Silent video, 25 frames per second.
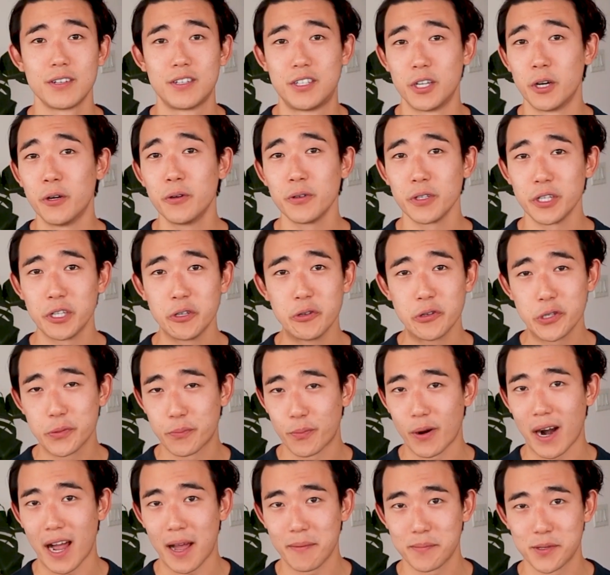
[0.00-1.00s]
Don't use
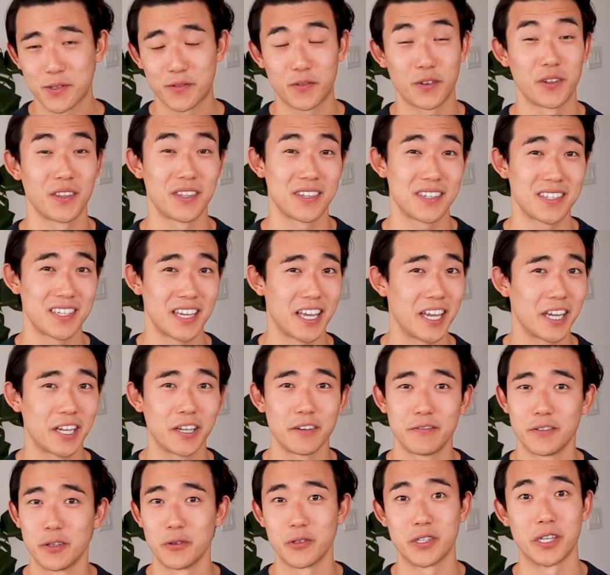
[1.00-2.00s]
props for the sake
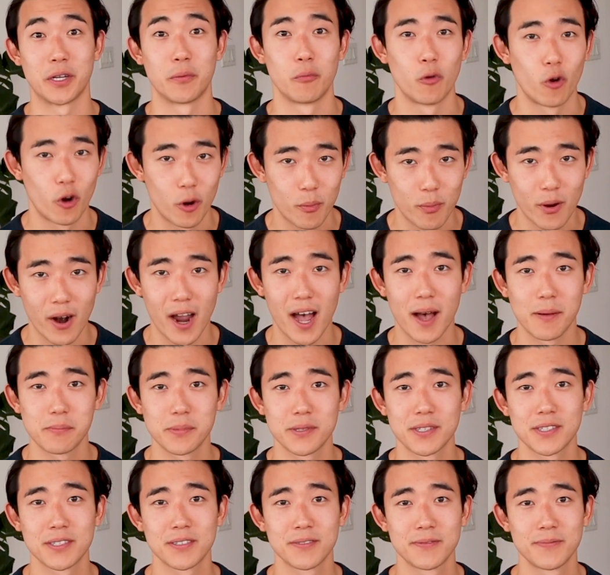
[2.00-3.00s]
of using more
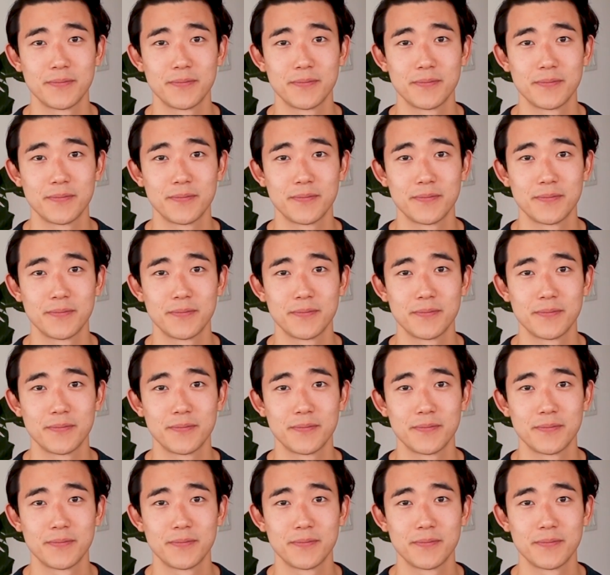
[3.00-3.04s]
props.